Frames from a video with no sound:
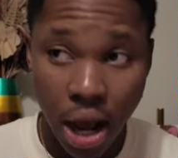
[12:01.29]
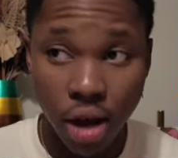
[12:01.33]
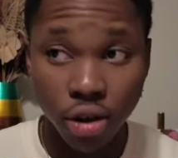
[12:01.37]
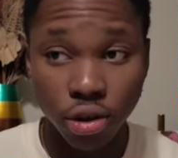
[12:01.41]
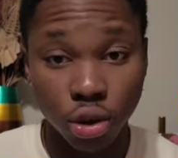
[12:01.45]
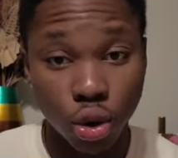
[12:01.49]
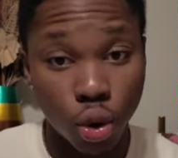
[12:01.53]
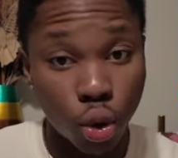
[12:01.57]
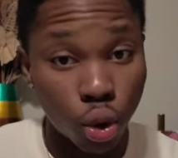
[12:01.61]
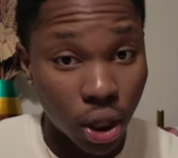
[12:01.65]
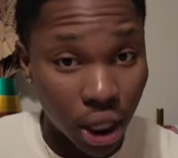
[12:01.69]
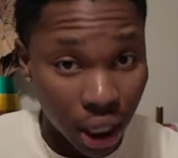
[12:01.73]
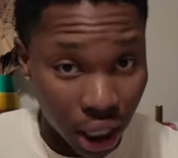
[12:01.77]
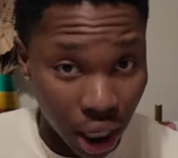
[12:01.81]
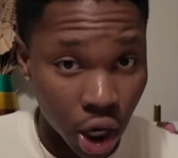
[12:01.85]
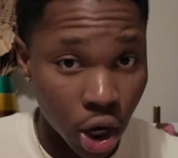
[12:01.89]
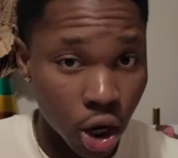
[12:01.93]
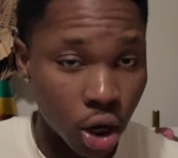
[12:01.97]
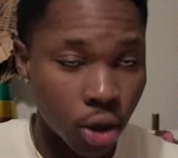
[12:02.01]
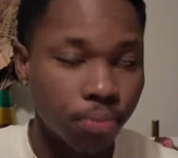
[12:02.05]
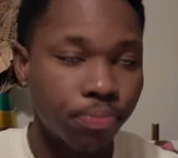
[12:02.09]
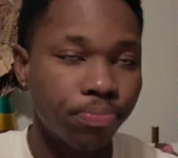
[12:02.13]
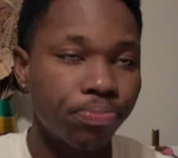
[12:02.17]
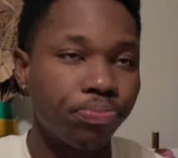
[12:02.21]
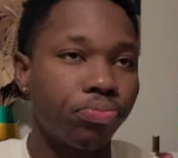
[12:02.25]
household
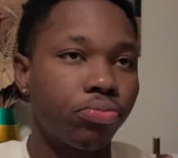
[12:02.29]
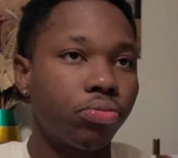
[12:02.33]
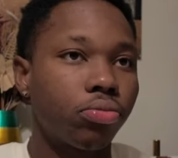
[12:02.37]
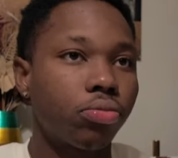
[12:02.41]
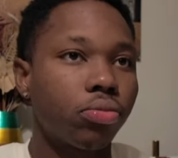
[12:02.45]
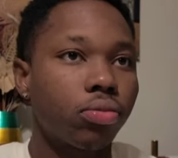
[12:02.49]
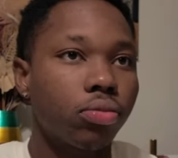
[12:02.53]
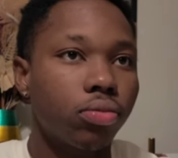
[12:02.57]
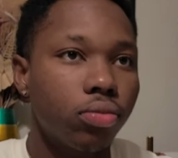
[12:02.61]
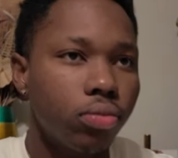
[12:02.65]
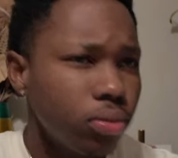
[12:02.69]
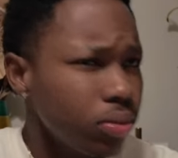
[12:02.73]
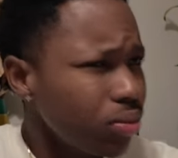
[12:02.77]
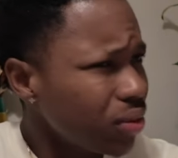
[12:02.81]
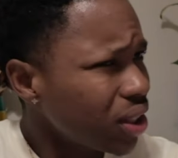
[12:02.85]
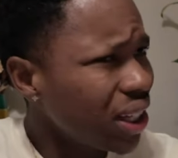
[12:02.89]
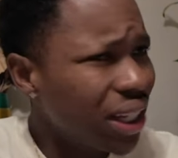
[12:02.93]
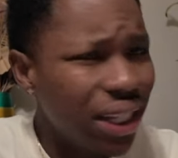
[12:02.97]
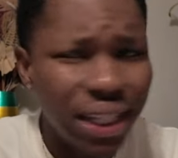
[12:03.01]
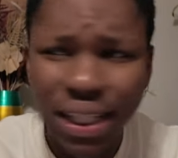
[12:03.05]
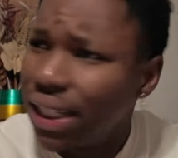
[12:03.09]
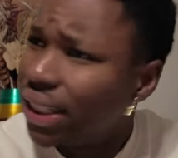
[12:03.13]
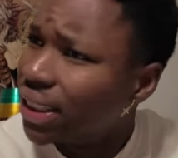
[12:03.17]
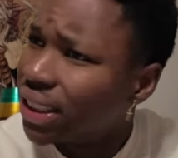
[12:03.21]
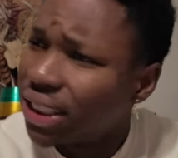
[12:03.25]
here,
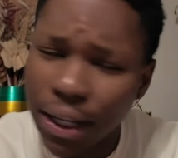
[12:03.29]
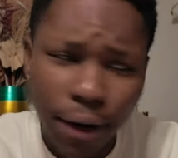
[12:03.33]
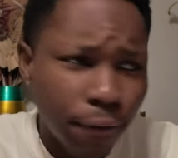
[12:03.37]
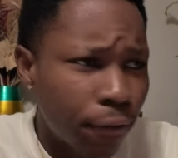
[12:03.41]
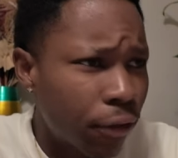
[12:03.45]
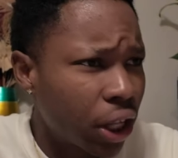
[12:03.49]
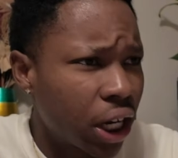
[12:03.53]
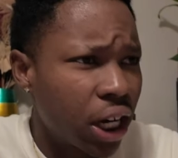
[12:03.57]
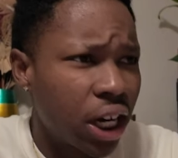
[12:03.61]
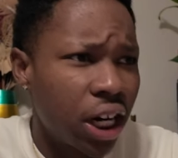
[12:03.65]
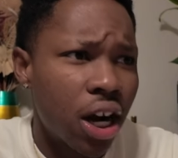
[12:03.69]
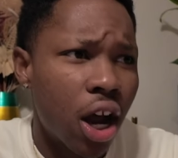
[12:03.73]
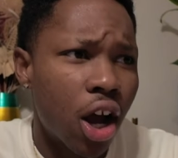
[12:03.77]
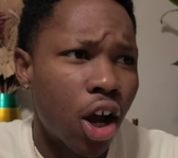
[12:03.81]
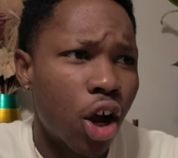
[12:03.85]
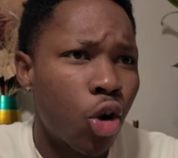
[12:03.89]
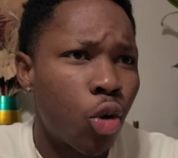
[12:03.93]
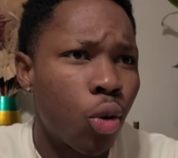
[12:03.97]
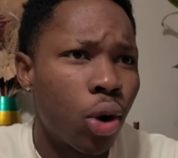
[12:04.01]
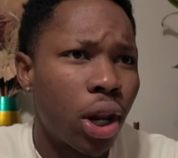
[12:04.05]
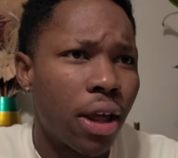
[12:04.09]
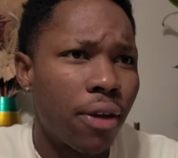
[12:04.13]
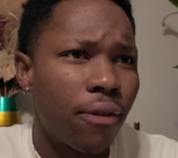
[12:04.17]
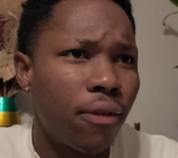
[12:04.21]
definitely did not go well.